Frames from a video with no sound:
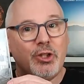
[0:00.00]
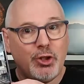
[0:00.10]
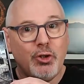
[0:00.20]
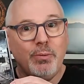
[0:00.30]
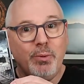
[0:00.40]

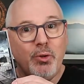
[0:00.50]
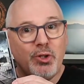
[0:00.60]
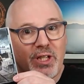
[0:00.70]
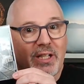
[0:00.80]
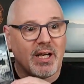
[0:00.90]
to the
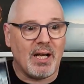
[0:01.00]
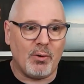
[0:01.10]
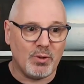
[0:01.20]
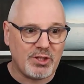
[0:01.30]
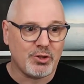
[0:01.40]
music,
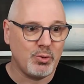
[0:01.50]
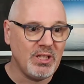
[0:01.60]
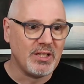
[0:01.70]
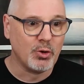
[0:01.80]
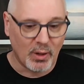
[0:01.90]
which is
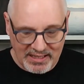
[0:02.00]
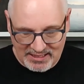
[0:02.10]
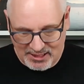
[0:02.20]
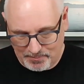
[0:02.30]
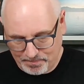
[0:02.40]
really great.